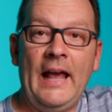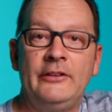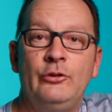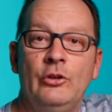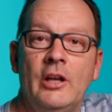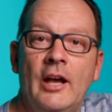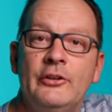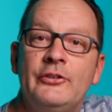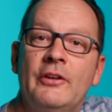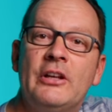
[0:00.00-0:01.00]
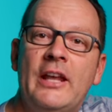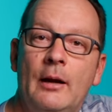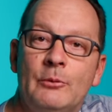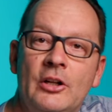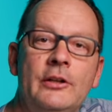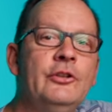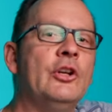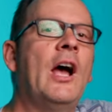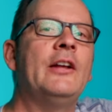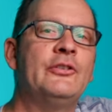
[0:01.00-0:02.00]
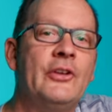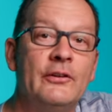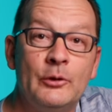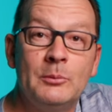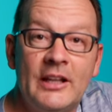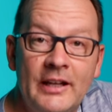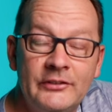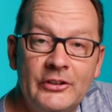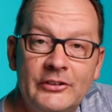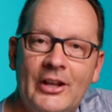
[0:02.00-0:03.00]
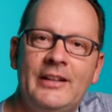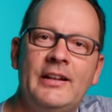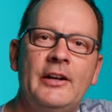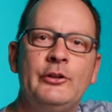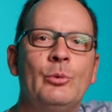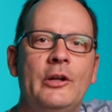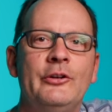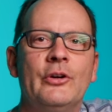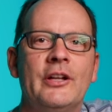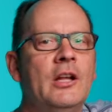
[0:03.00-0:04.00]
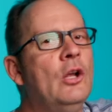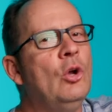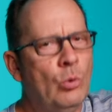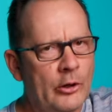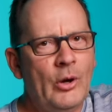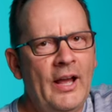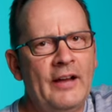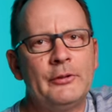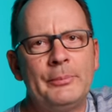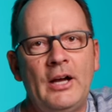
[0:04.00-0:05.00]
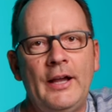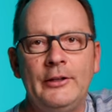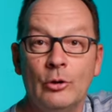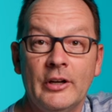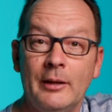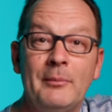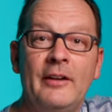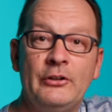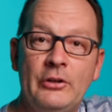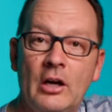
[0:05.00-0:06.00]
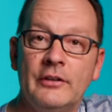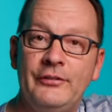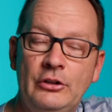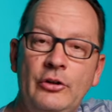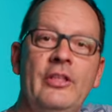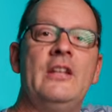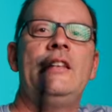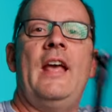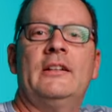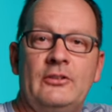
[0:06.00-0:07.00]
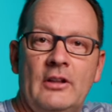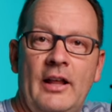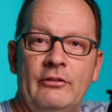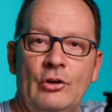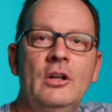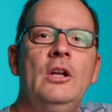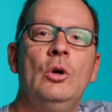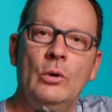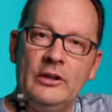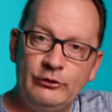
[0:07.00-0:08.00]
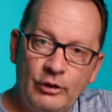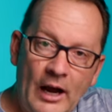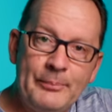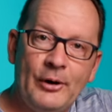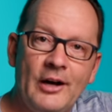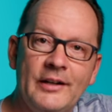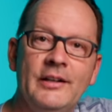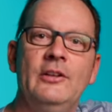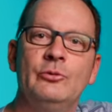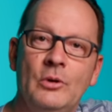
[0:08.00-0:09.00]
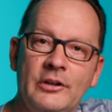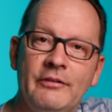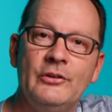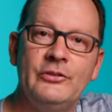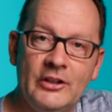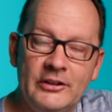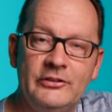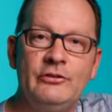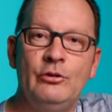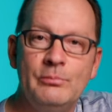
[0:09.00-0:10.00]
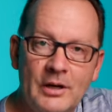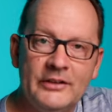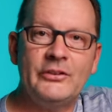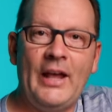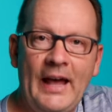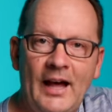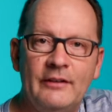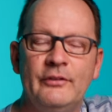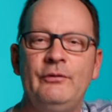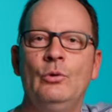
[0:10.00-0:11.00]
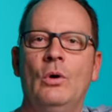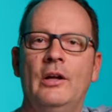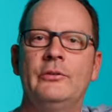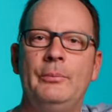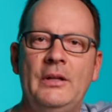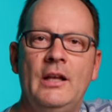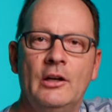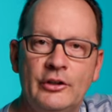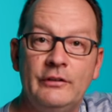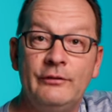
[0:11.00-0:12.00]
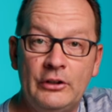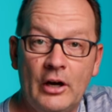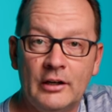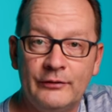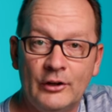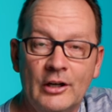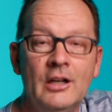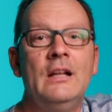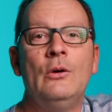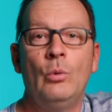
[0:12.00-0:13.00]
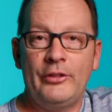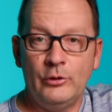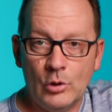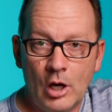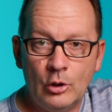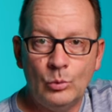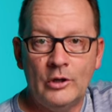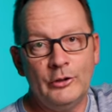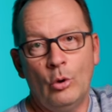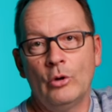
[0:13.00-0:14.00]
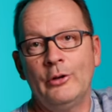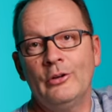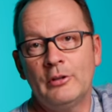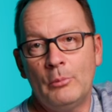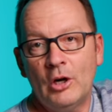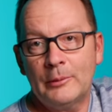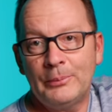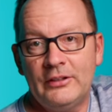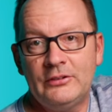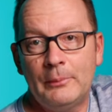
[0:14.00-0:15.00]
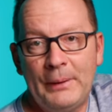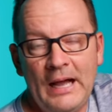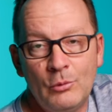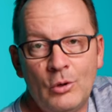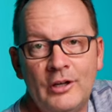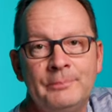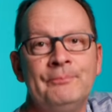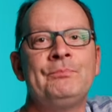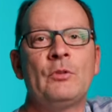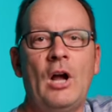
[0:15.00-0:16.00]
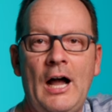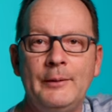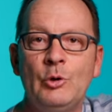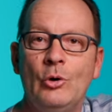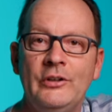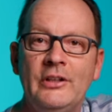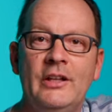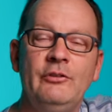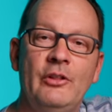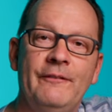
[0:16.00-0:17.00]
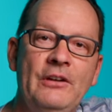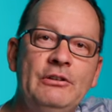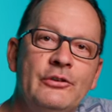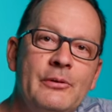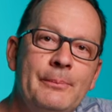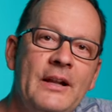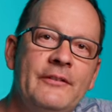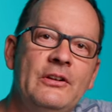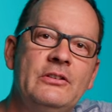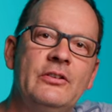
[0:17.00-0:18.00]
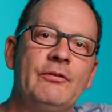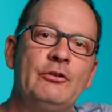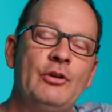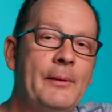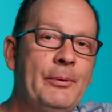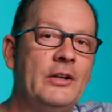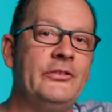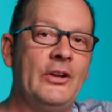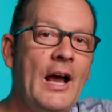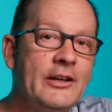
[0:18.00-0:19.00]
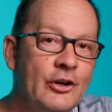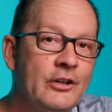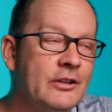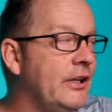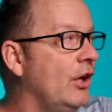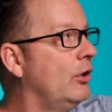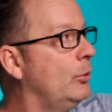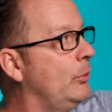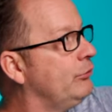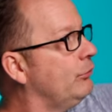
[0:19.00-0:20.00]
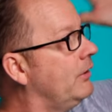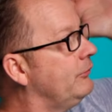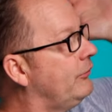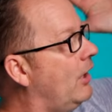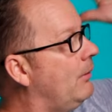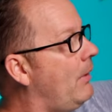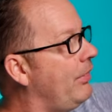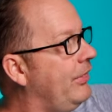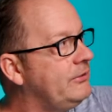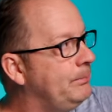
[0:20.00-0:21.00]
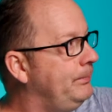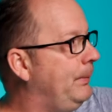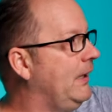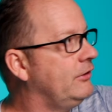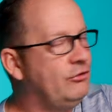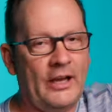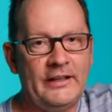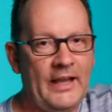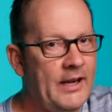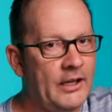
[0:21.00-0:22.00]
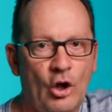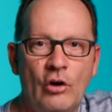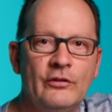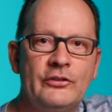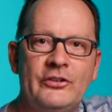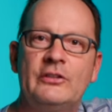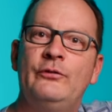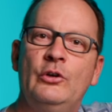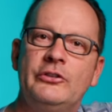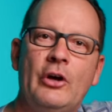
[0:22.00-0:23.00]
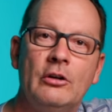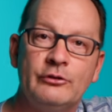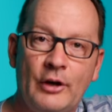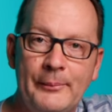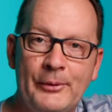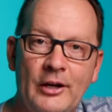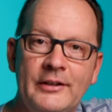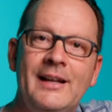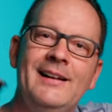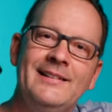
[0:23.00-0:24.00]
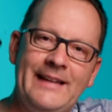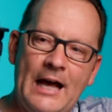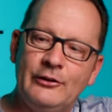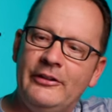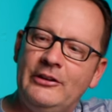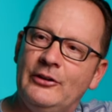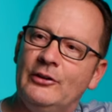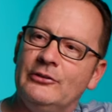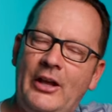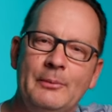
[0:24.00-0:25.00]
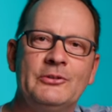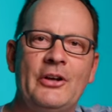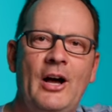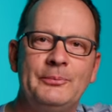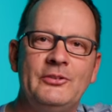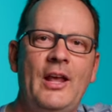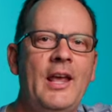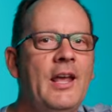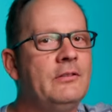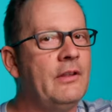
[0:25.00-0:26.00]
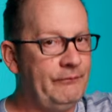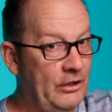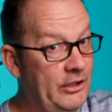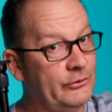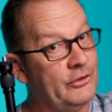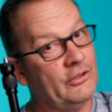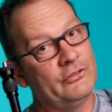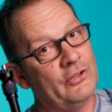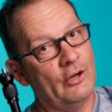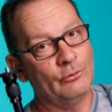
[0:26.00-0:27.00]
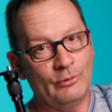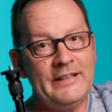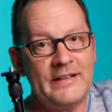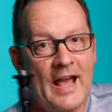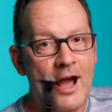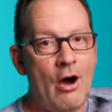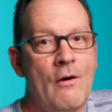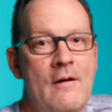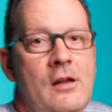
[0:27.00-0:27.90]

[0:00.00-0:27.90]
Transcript: Hey, so you got yourself a camera, you got yourself some lenses, and now you're wondering, what do I have to buy in order to get my photography to the next level? Well, a tripod is one of those things that you must have if you want to be a good photographer. Whether you own one or you're in the marketplace to buy one, I'm going to give you the features and benefits of the tripods that I currently own, which run from this big, gigantic, over six foot tall tripod down to these little tabletops, and the video is going to start right now.